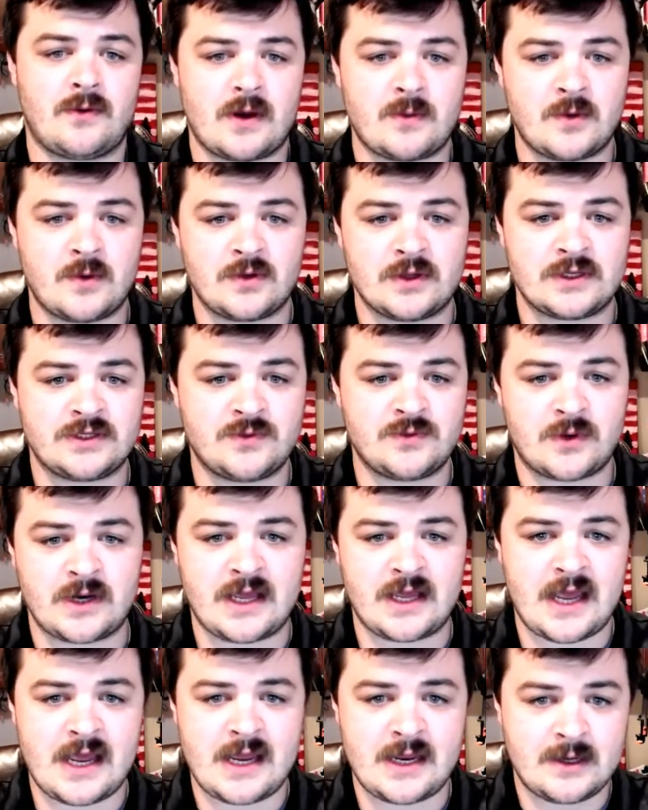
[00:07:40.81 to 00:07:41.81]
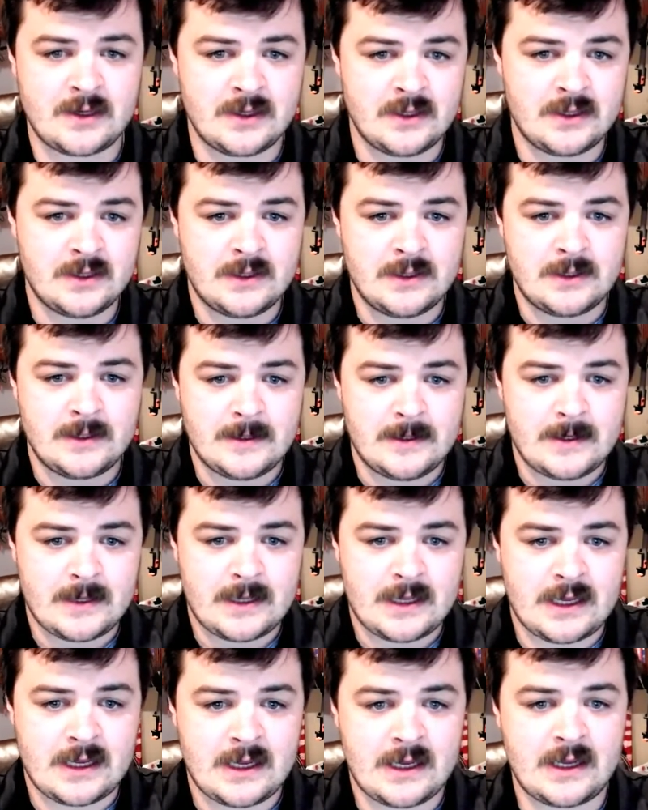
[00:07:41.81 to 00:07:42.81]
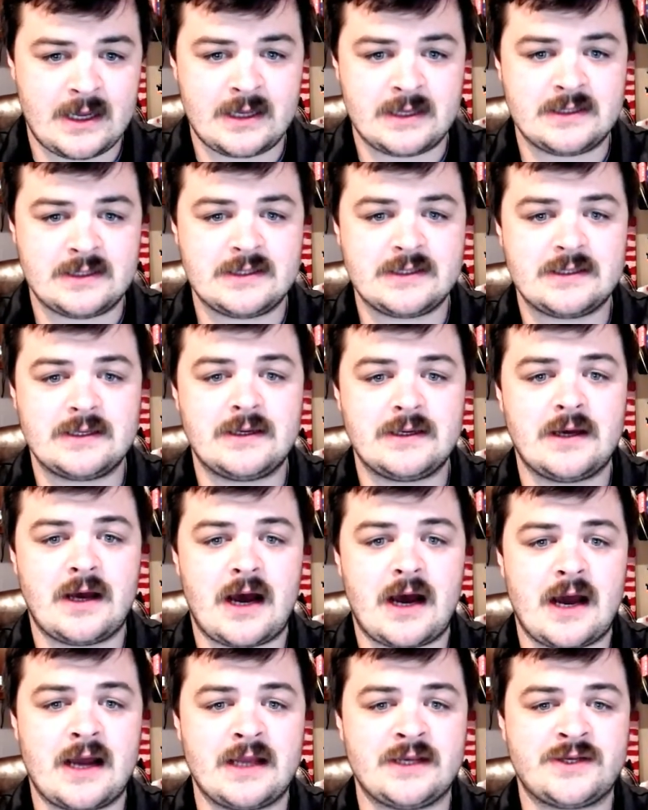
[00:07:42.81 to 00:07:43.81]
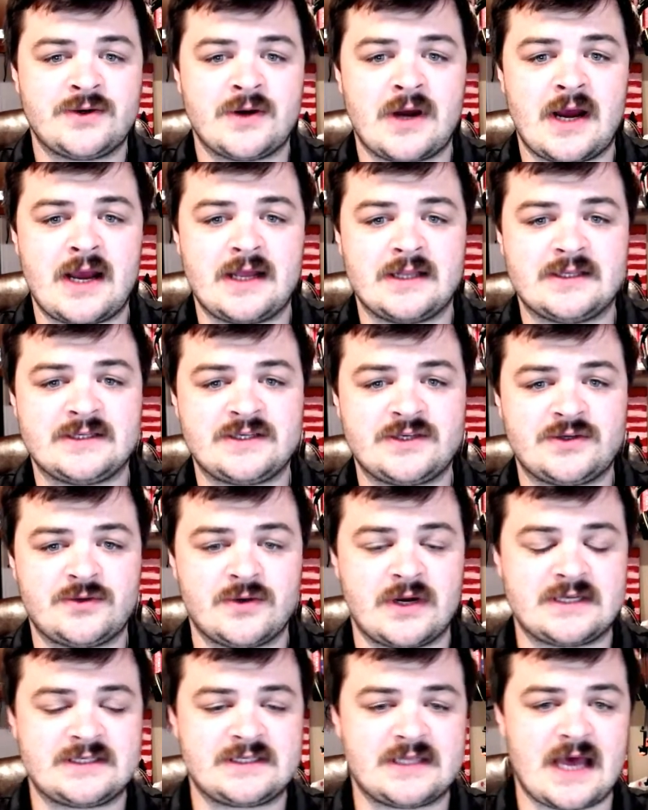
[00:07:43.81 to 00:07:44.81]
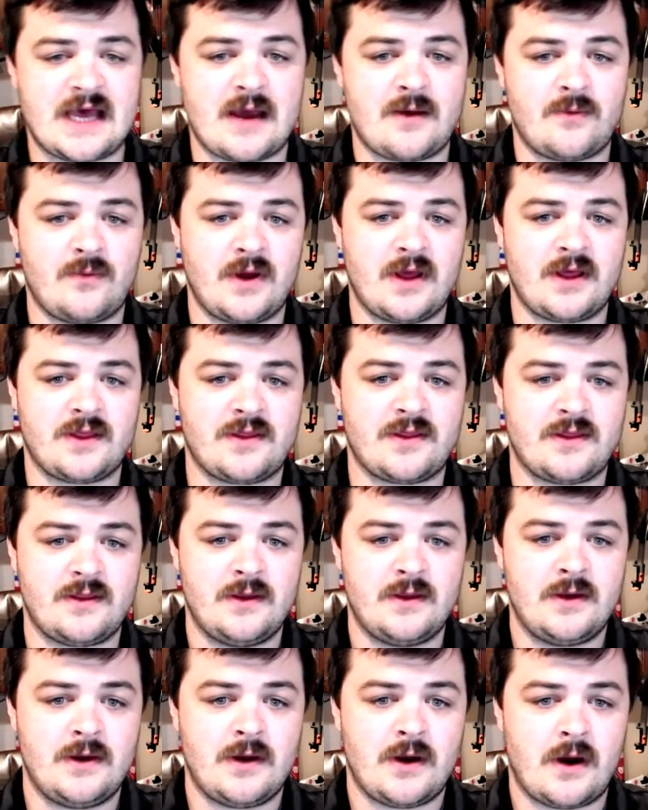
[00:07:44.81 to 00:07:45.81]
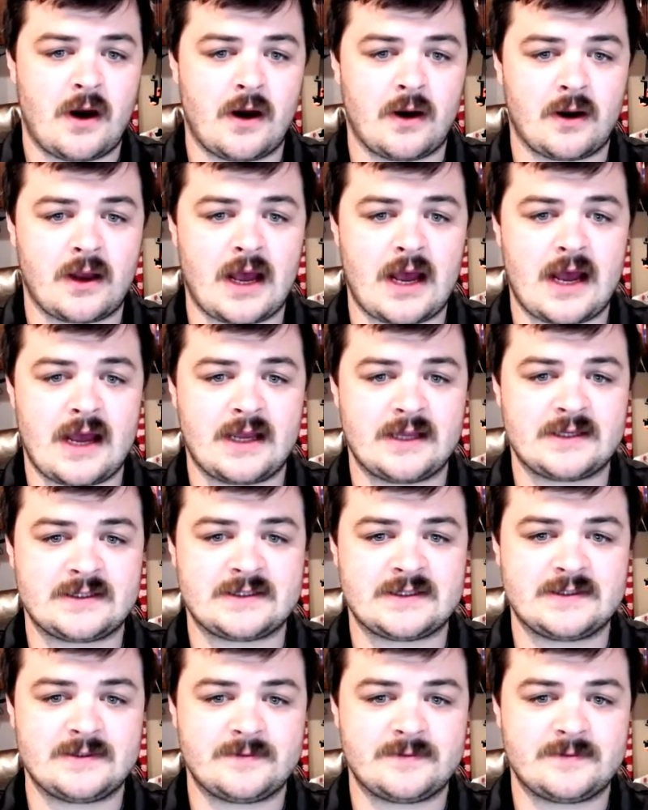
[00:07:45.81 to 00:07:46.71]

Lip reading: I'm only 28, and I try and stress that with our guys,